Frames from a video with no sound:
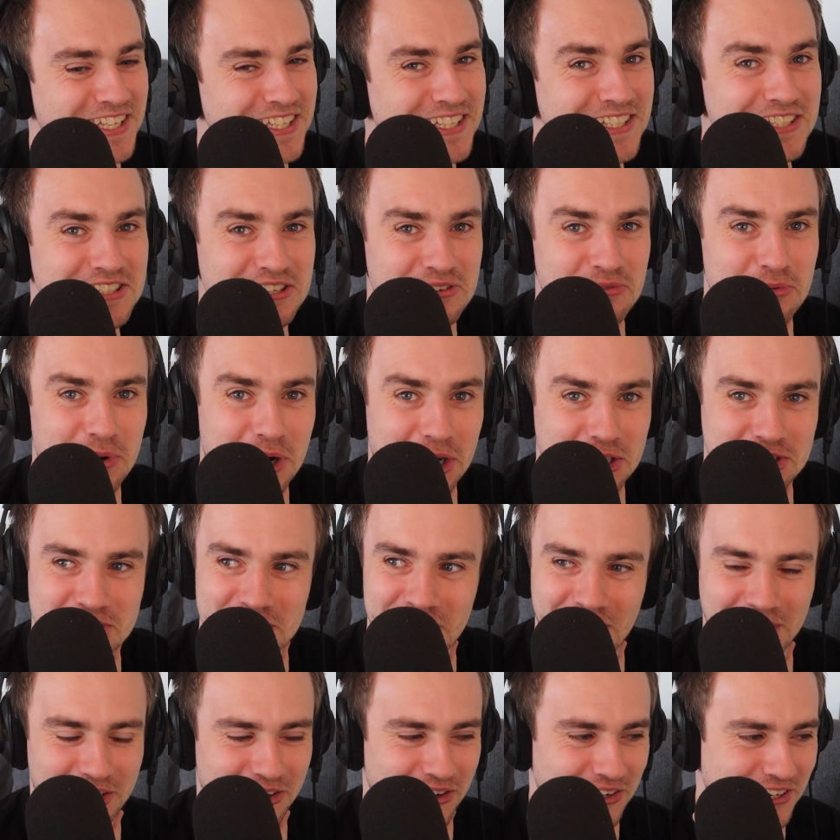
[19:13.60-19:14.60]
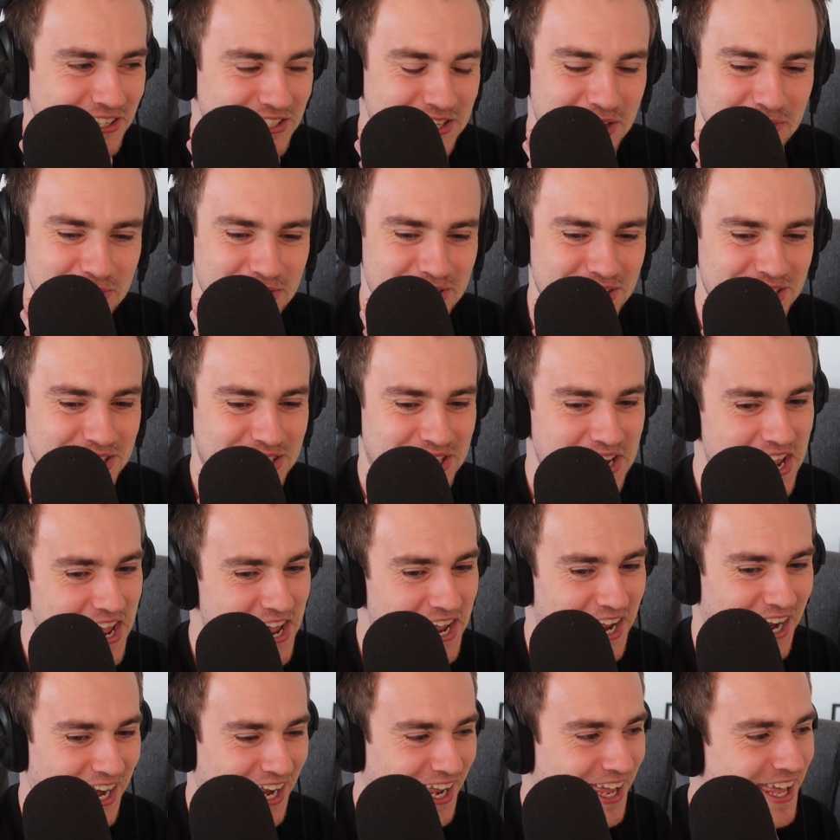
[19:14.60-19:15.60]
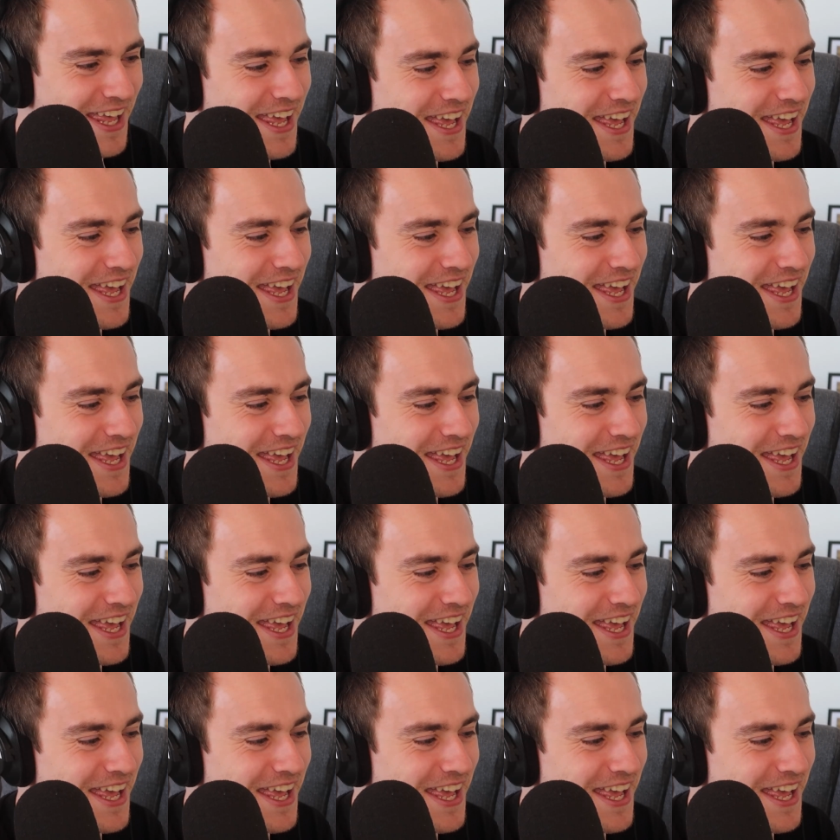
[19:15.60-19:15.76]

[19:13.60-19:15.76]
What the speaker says: So watch out. Is that what you're saying?